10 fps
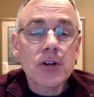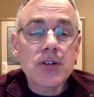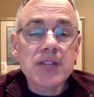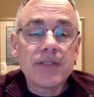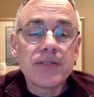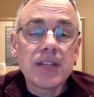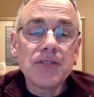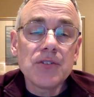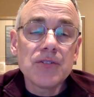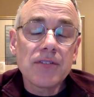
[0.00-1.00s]
Notice I've
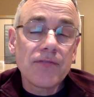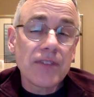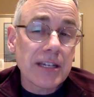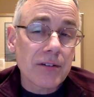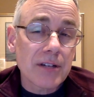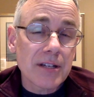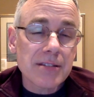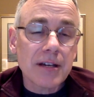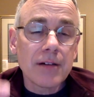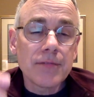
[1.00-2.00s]
given you the
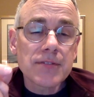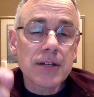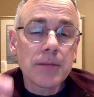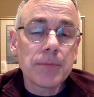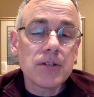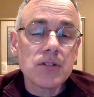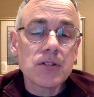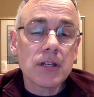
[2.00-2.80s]
fingerings of some pitches